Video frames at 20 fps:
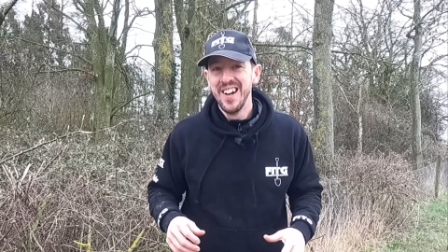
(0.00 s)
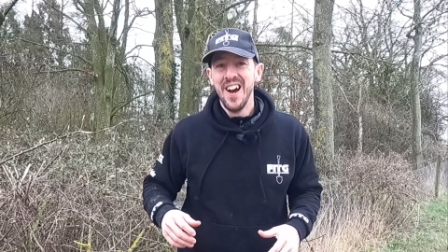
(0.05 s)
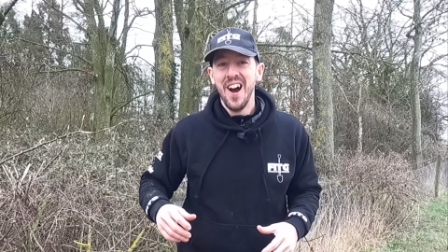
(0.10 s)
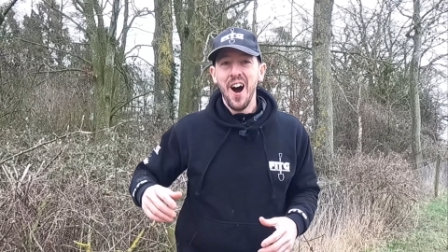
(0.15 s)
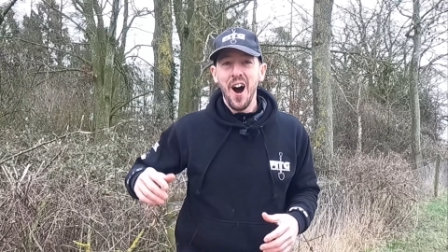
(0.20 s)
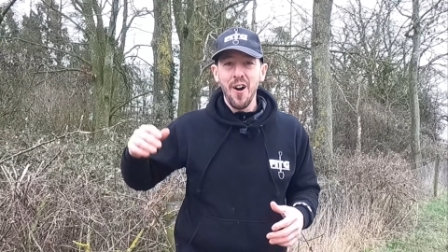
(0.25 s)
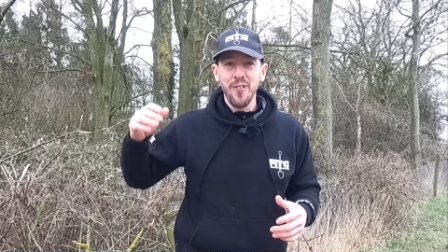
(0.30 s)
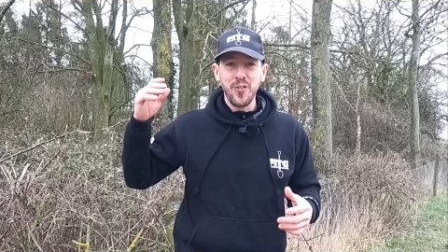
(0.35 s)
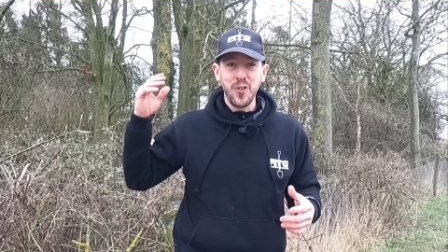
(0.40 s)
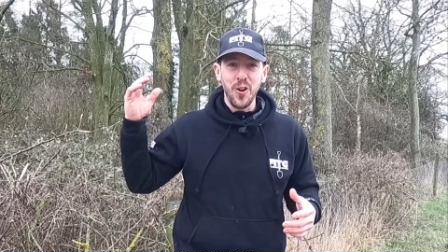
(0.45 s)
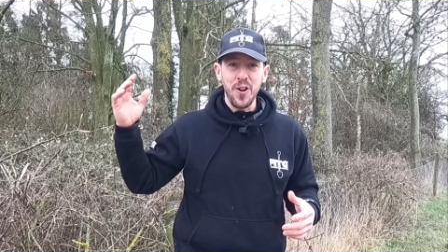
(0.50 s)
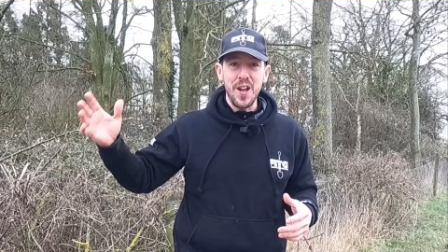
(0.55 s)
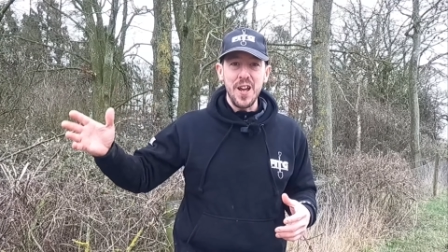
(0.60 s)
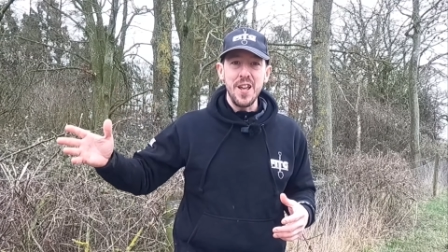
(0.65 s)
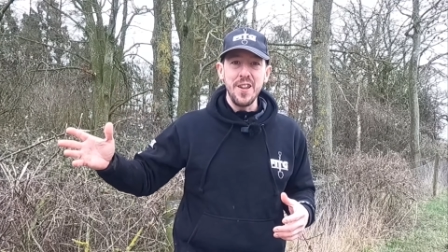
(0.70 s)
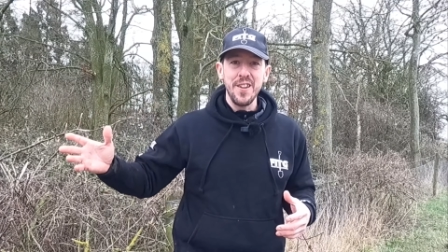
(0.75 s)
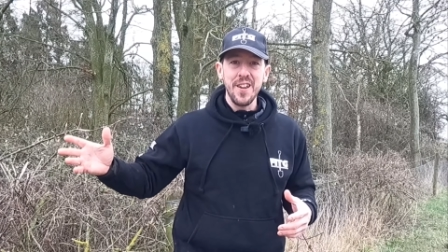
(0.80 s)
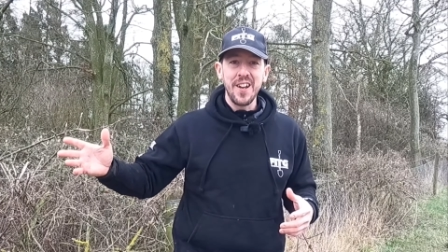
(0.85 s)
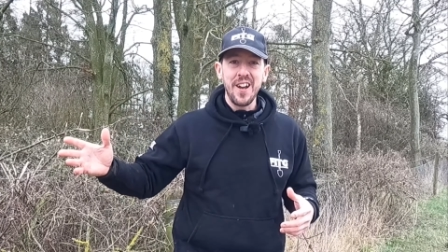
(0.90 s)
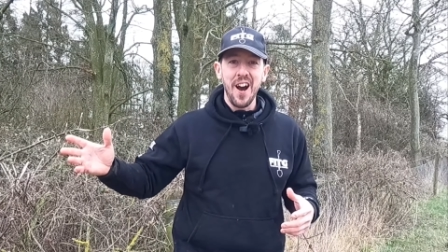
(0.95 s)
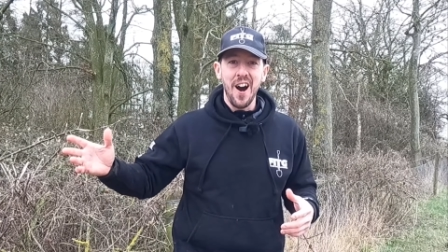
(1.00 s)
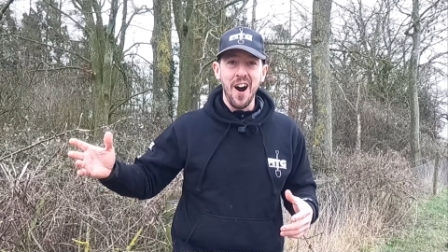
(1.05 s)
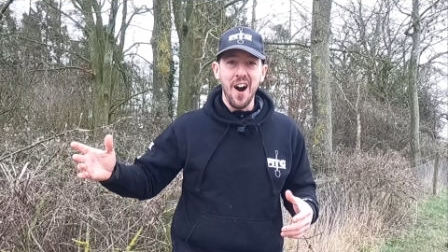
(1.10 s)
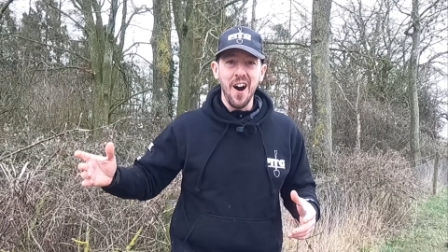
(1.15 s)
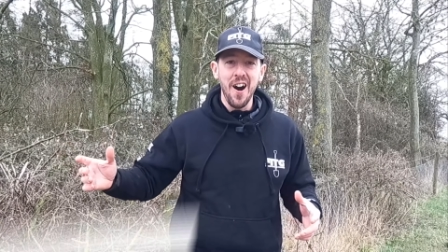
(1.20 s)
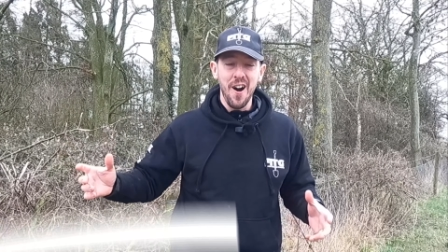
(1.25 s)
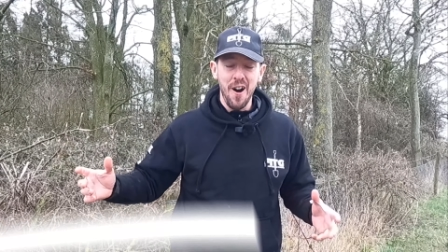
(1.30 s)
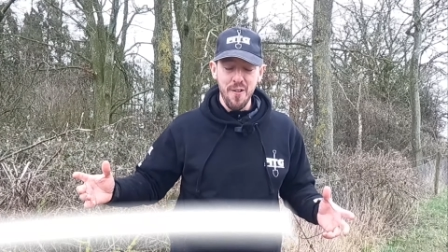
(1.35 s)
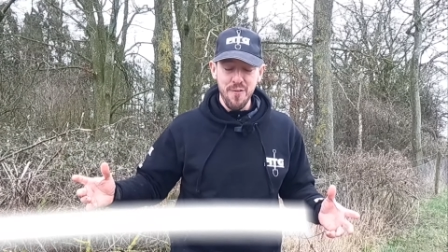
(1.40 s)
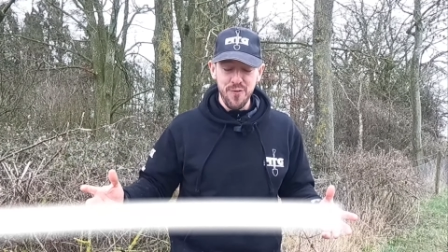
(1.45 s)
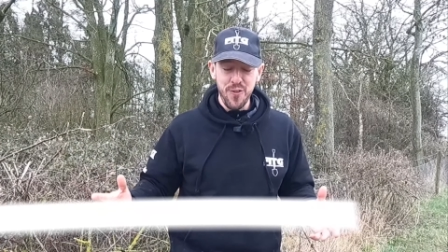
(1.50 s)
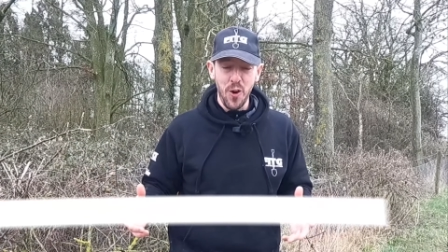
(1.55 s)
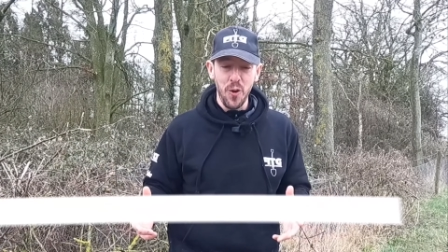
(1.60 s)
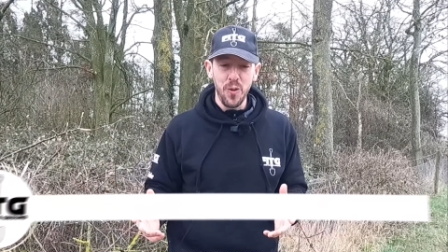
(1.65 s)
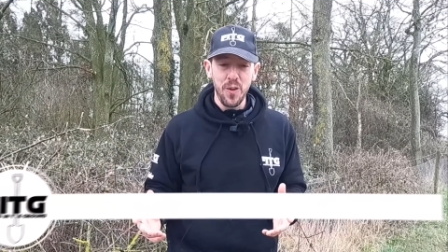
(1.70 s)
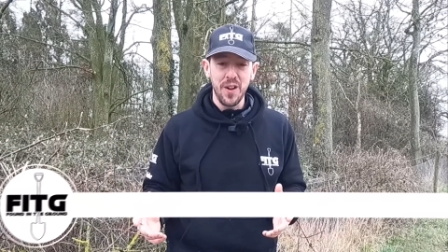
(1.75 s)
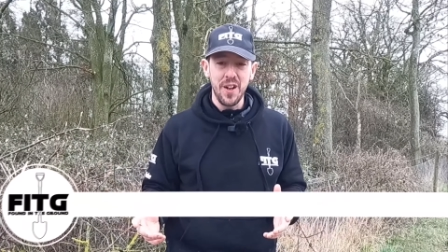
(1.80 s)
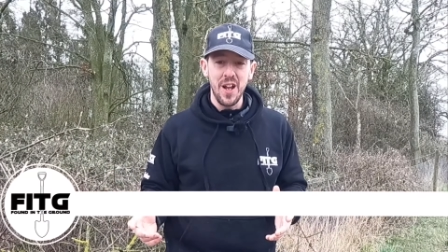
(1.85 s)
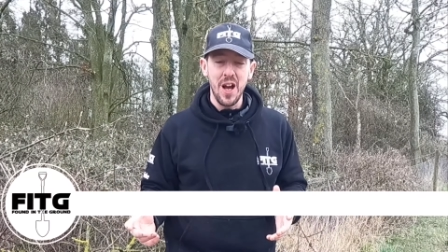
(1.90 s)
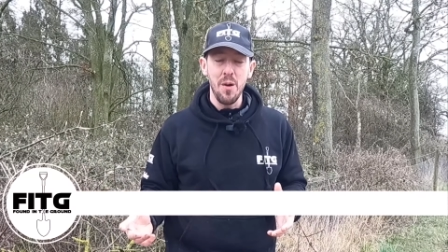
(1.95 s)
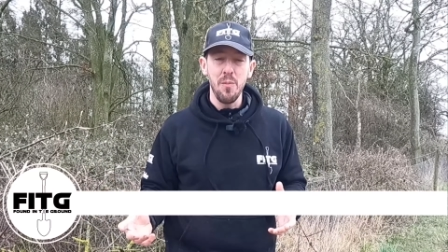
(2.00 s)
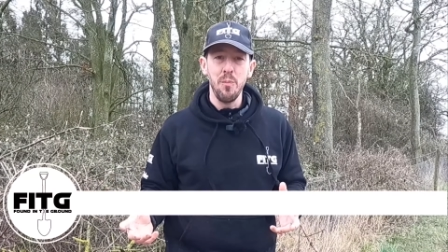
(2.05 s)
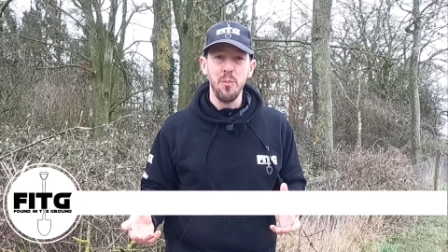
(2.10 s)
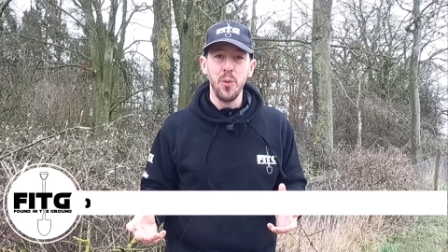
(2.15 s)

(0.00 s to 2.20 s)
I've got it in the car, I folded it up,